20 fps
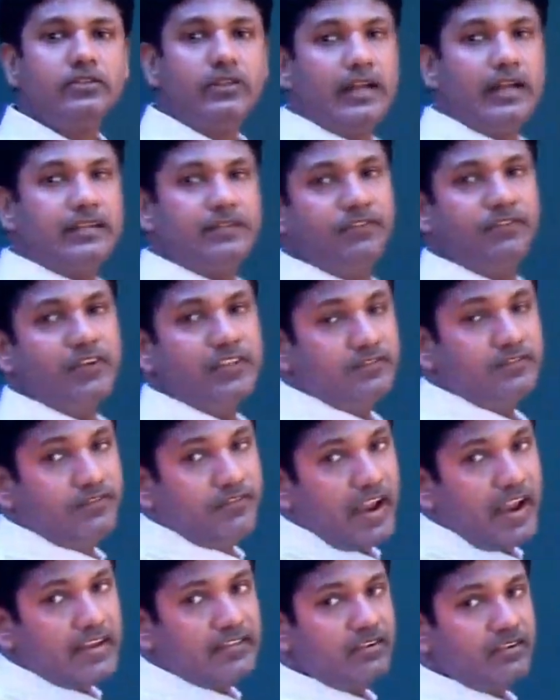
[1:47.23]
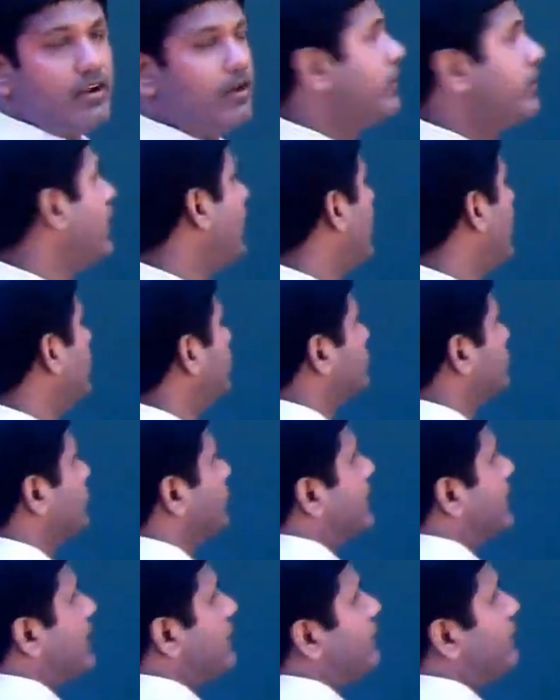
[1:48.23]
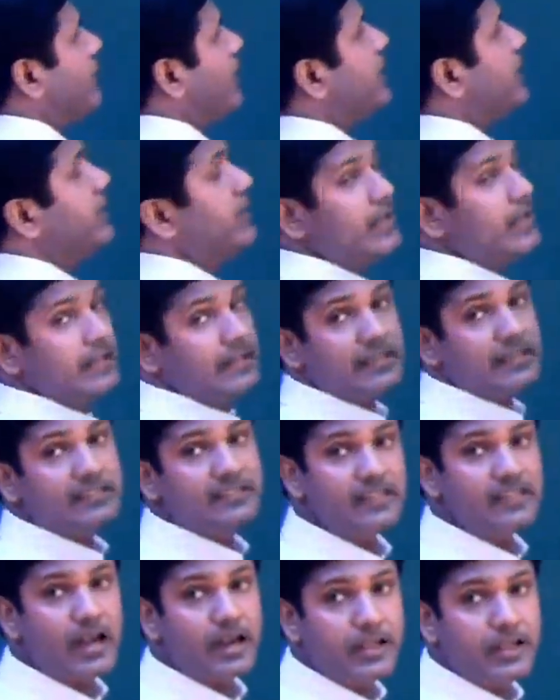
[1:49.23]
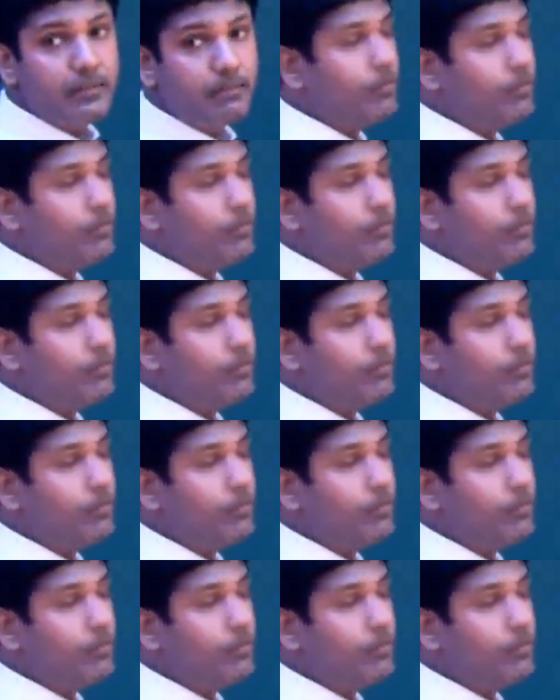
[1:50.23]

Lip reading: So let's first fence around the house. So we got to find the starting